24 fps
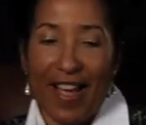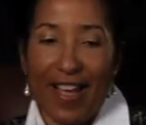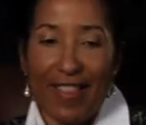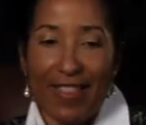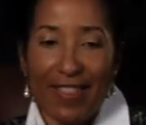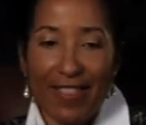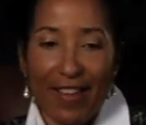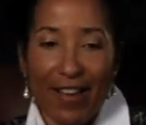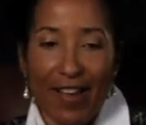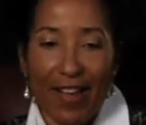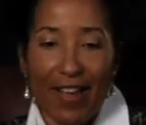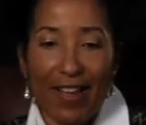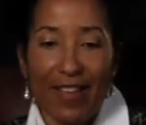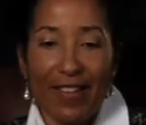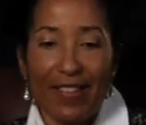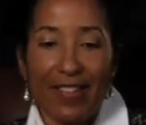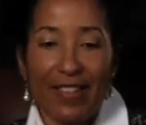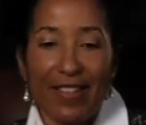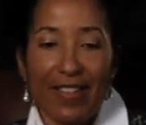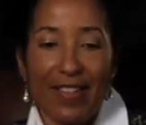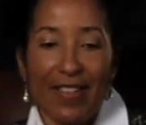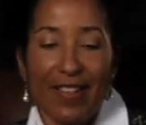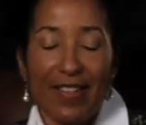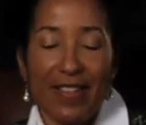I thought
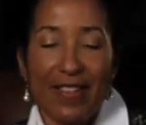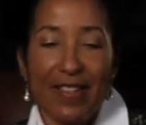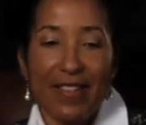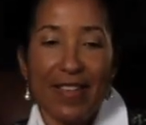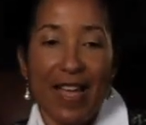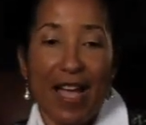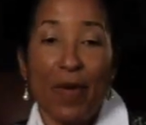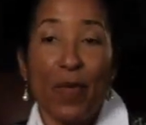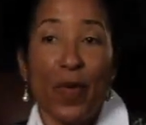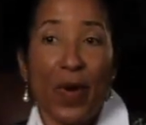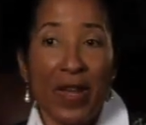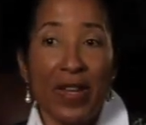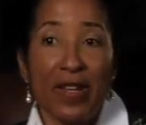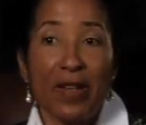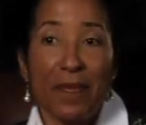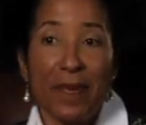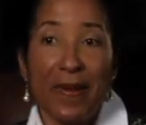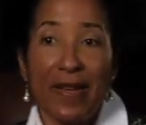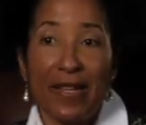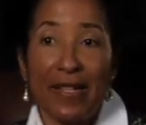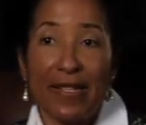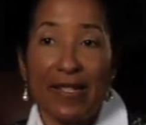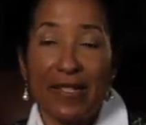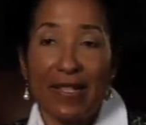I wanted to
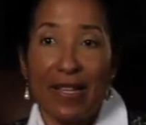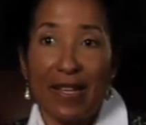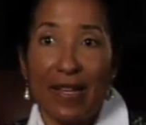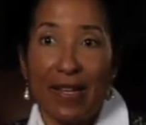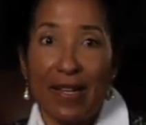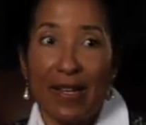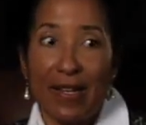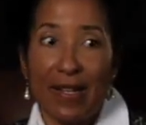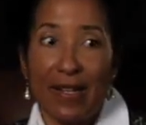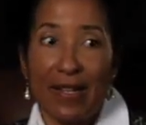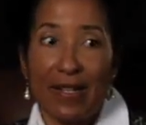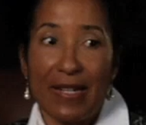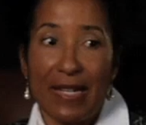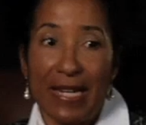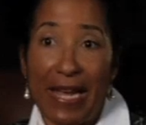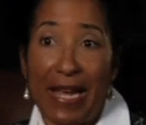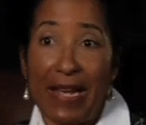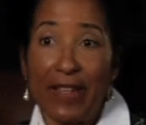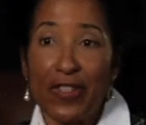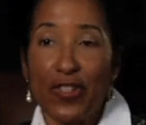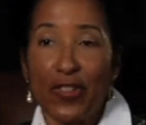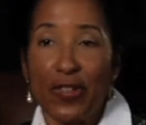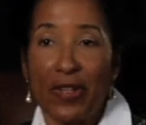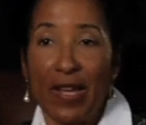be a, uh, an
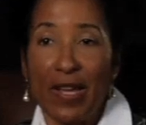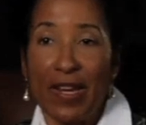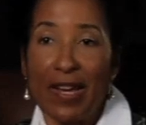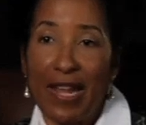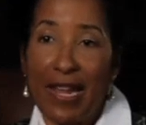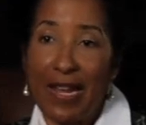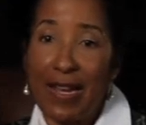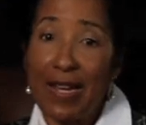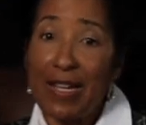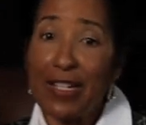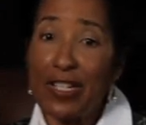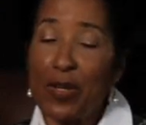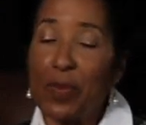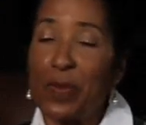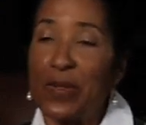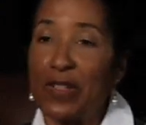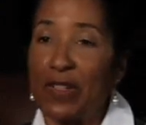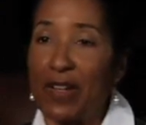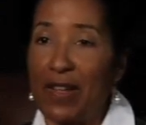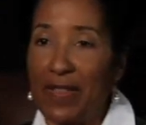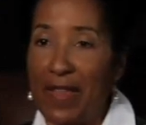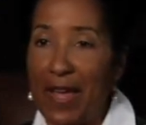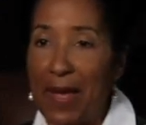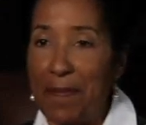astronaut, and I actually was
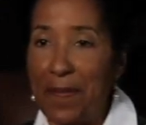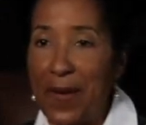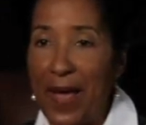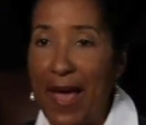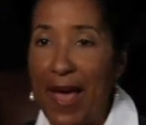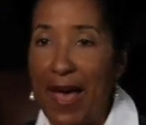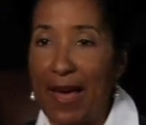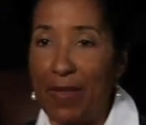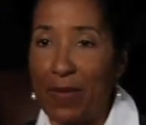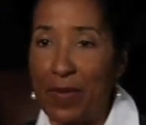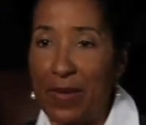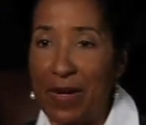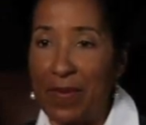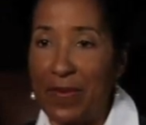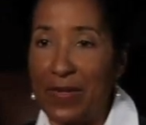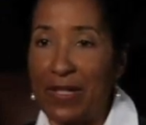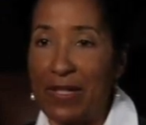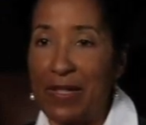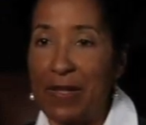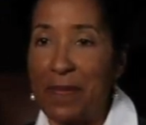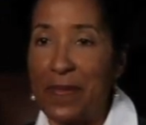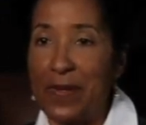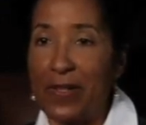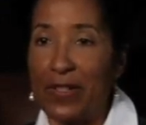on that path when I was
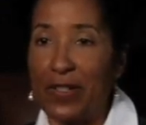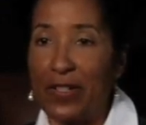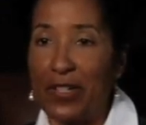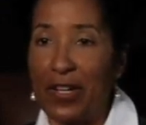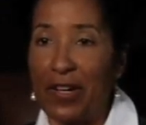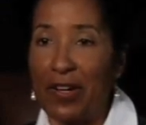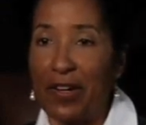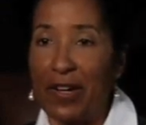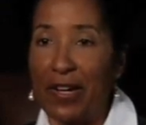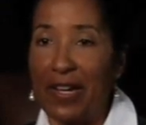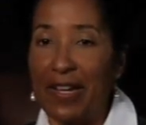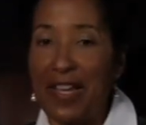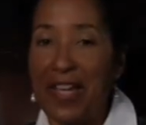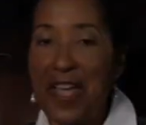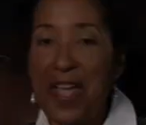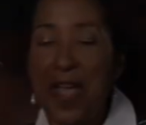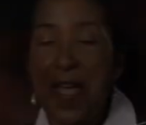in the military.